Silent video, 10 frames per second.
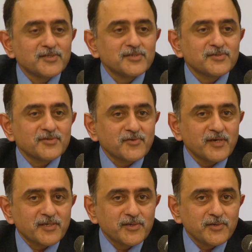is
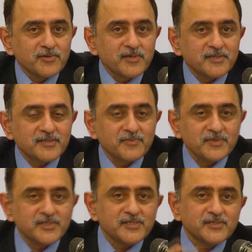quite curious. I mean,
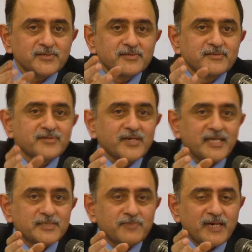just 3
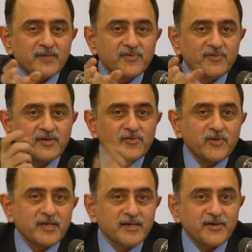days back, we were
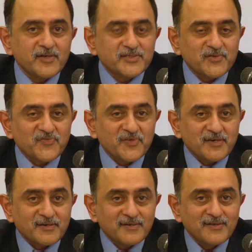doing an address of
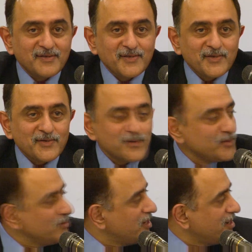our
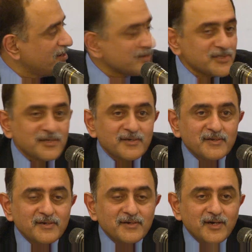new hires in
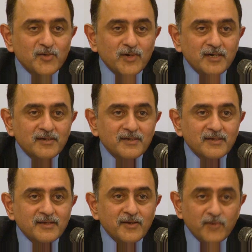Alua.
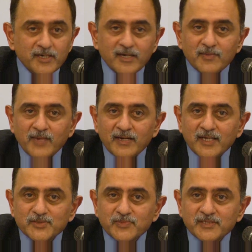And one young man
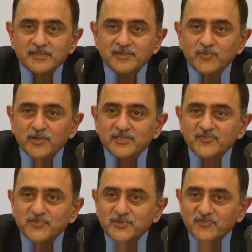asked me, sir, what is the
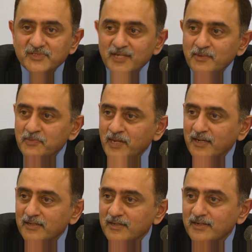future of Islamic
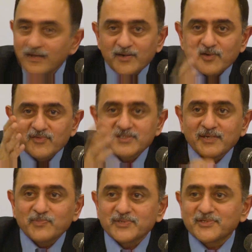banking in India? I don't know if the
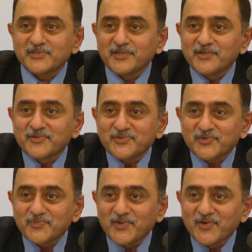same person is here in this
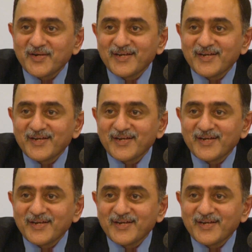room or...